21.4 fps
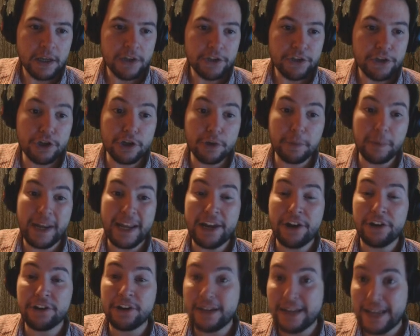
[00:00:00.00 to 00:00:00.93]
You could play it
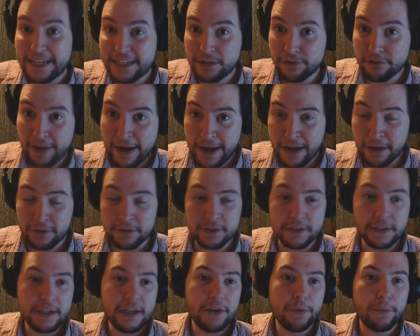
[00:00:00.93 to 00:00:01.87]
on a later
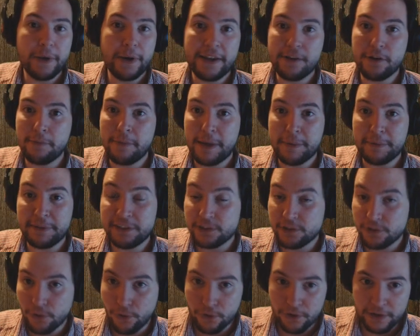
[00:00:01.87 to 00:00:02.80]
round where you're maybe
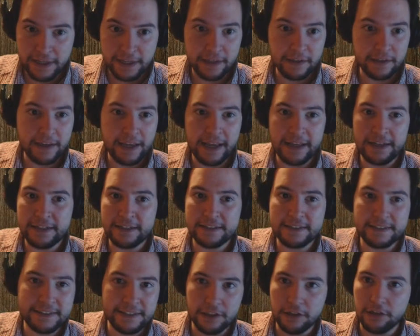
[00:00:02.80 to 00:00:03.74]
stalling and it's
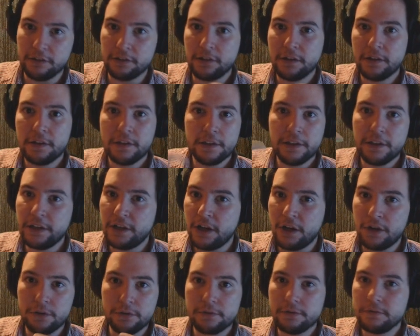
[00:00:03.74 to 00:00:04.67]
still, you
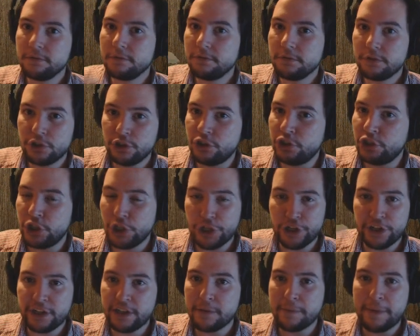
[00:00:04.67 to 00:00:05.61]
know,
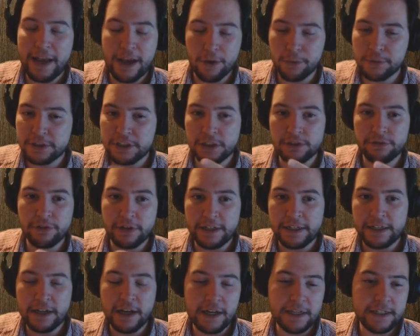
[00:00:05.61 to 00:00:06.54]
churning them out, which is
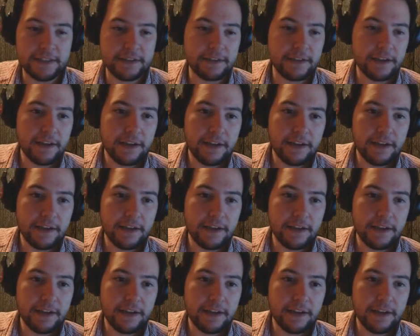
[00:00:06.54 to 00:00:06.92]
really nice.